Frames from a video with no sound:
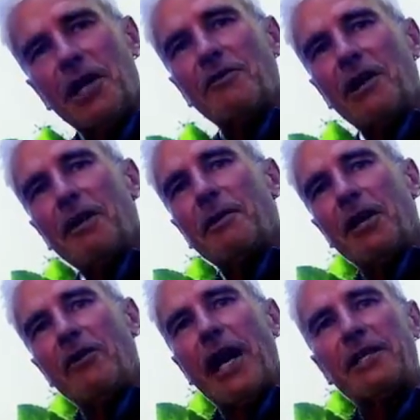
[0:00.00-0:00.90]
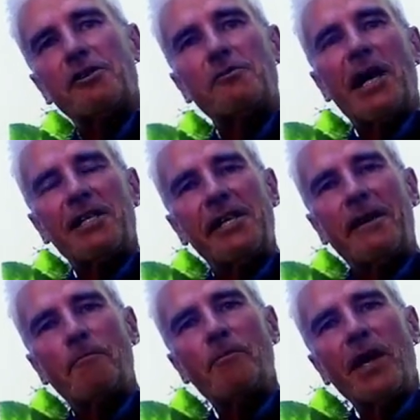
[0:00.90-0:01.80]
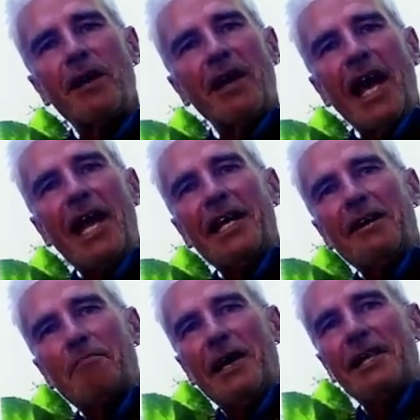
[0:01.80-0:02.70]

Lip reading: really, really been great. And to my team, Andy and